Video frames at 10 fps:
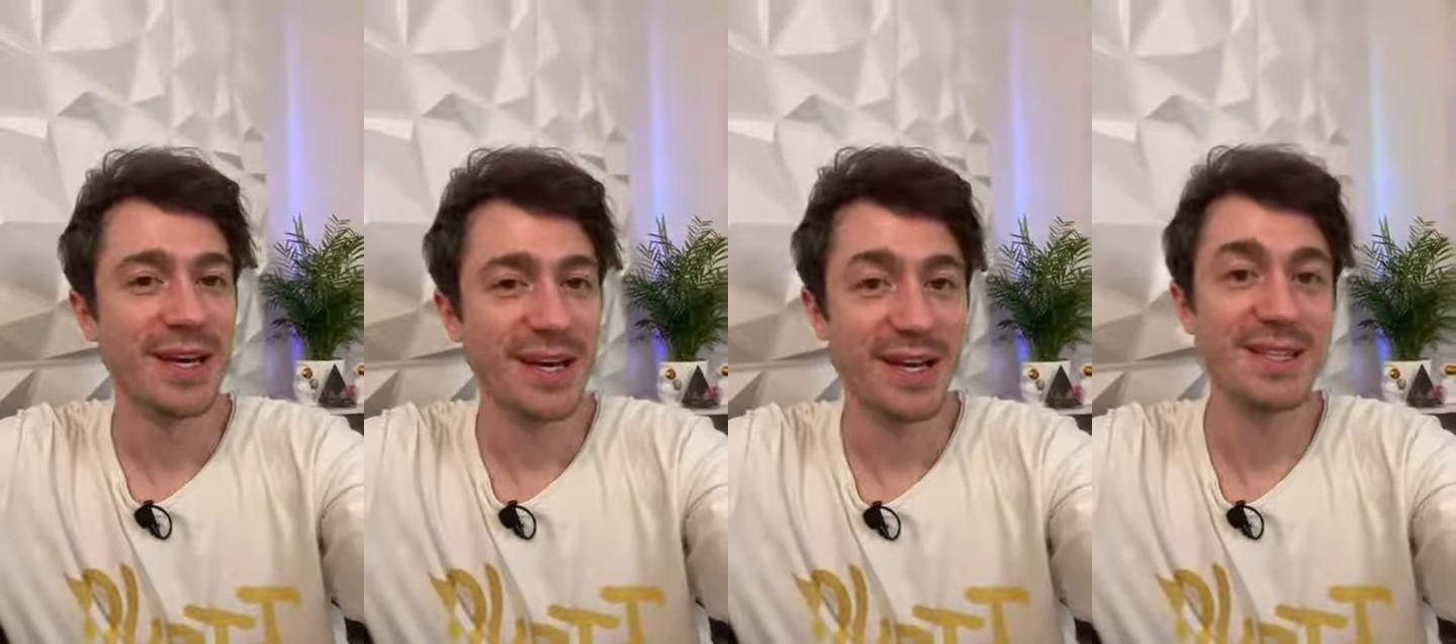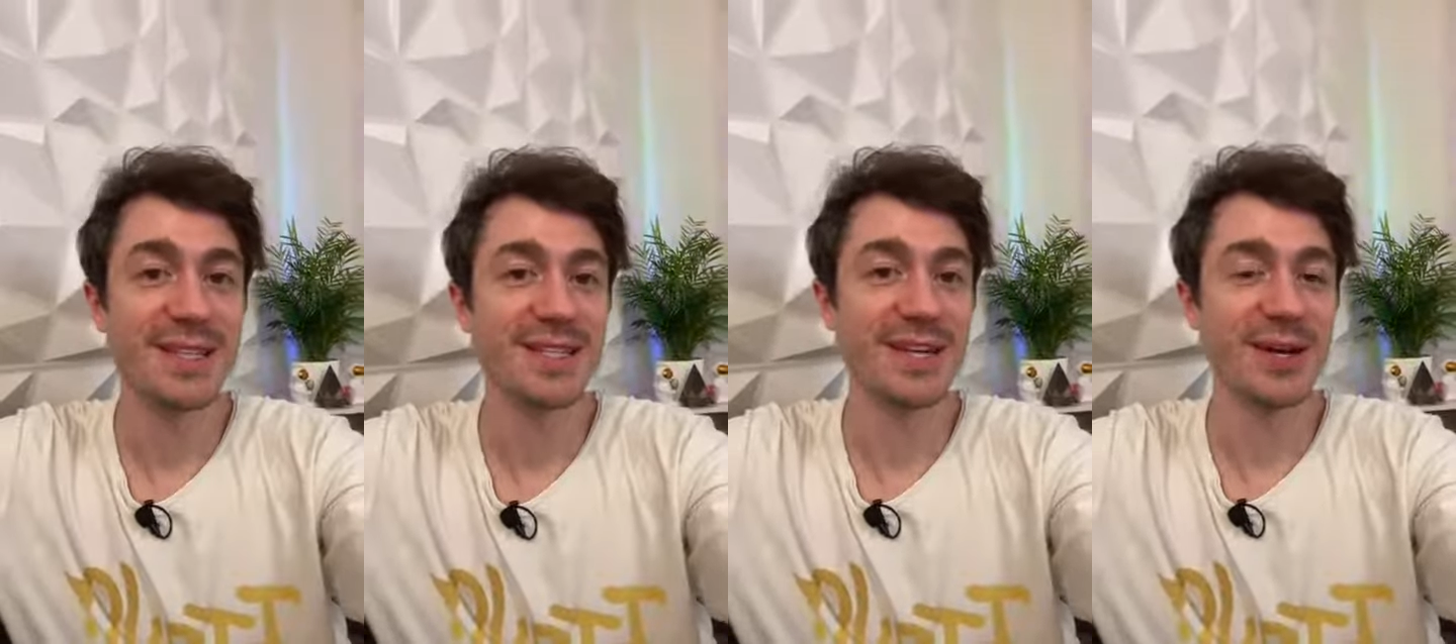in
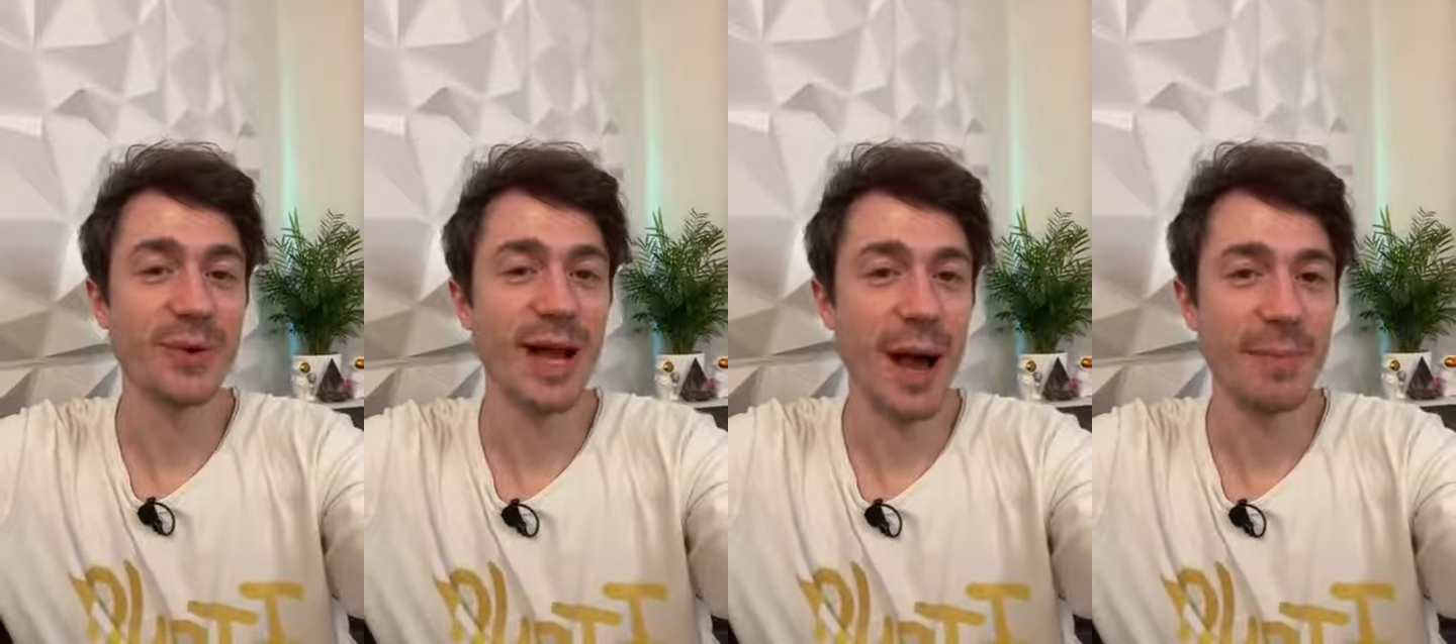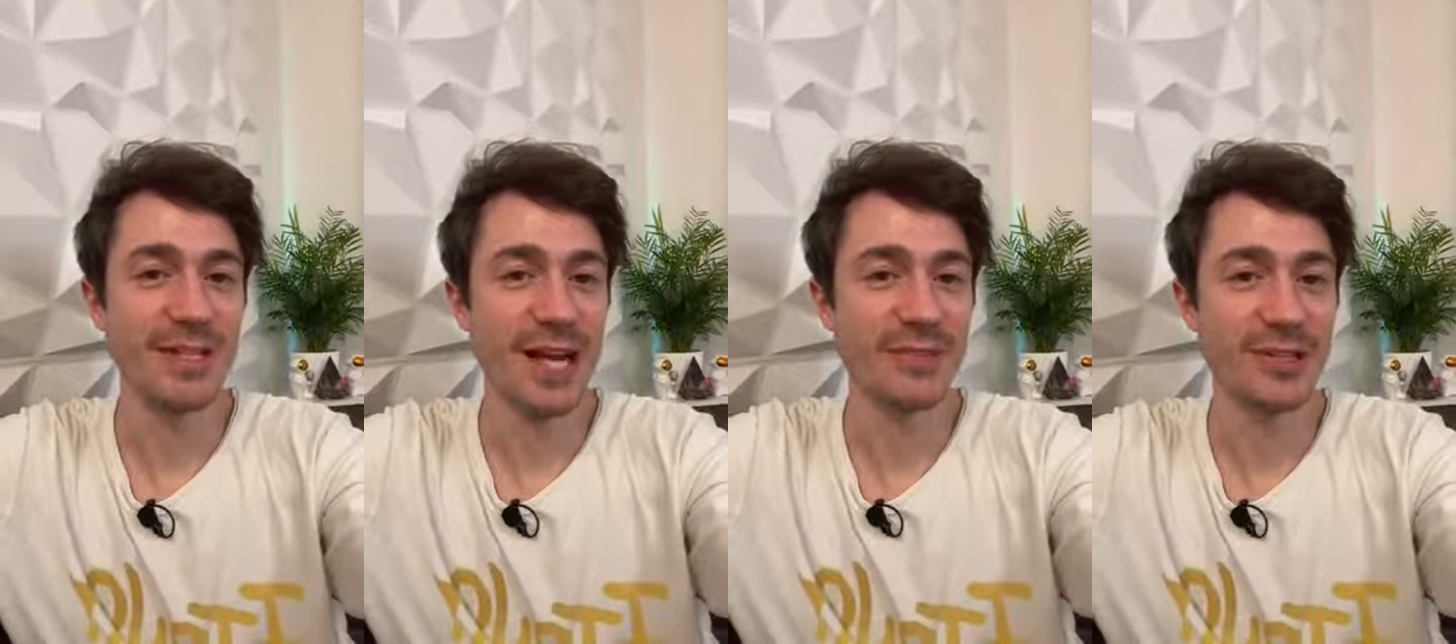detail what
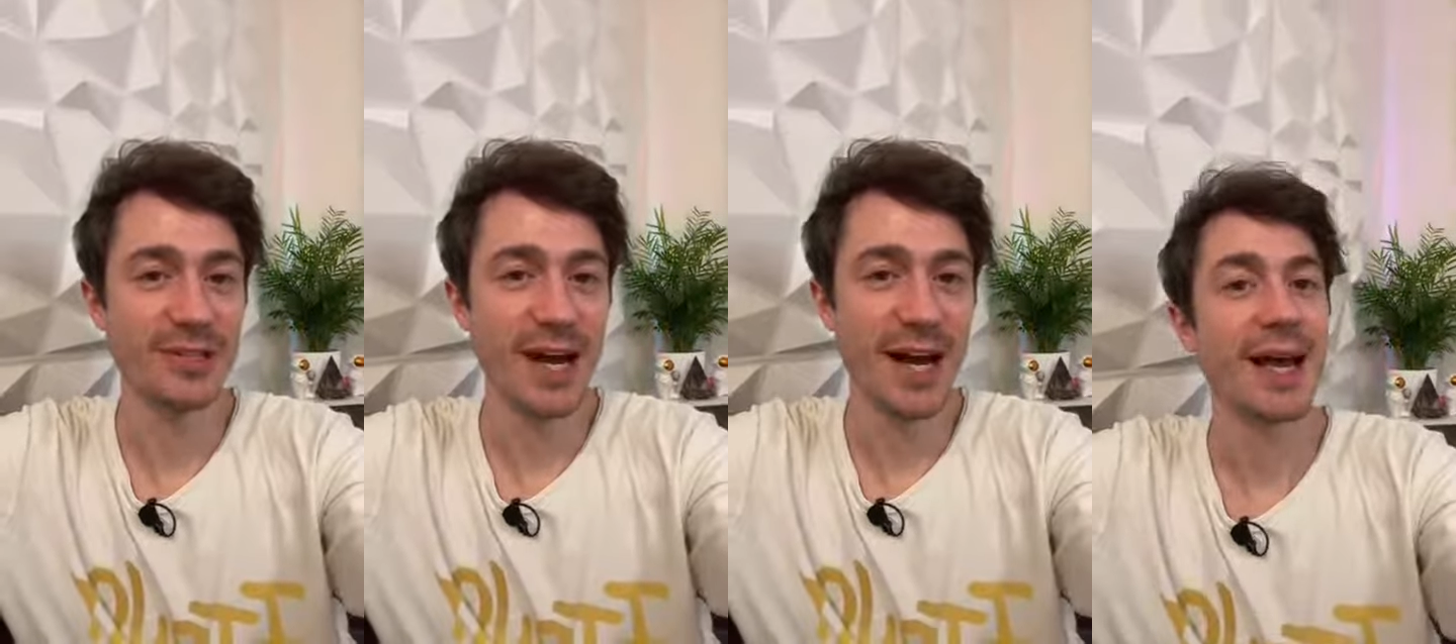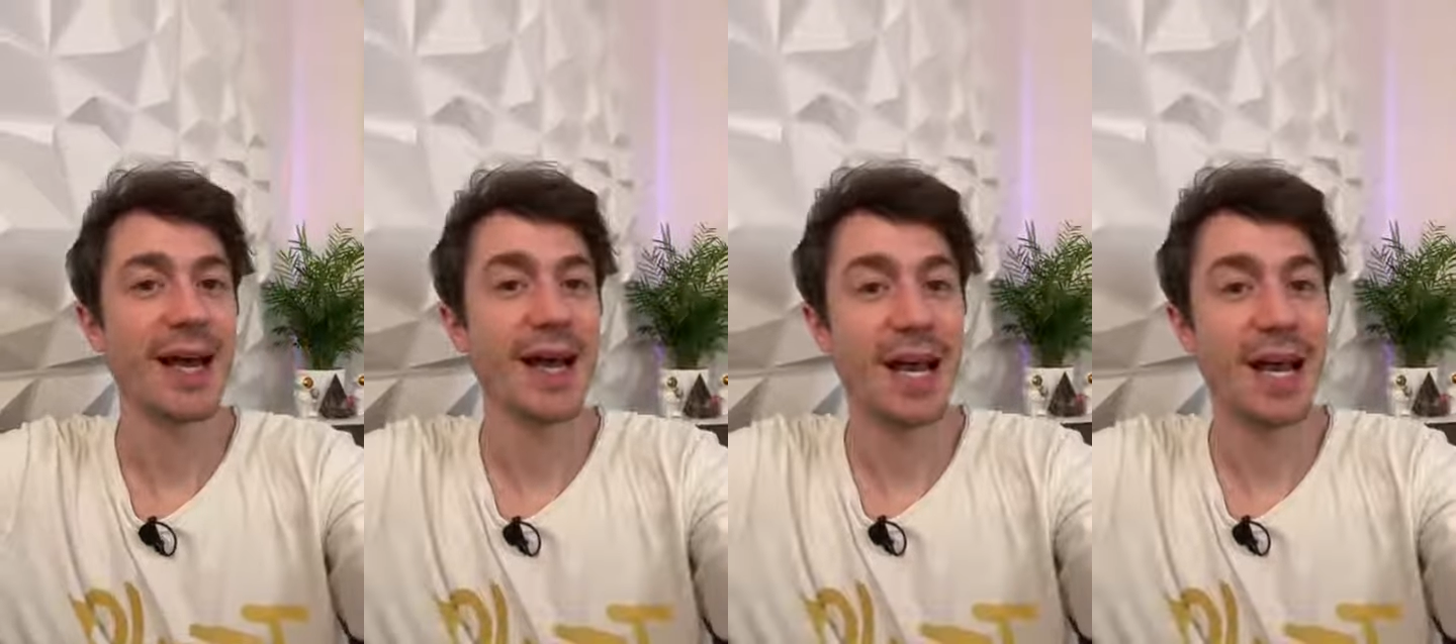happens after you die.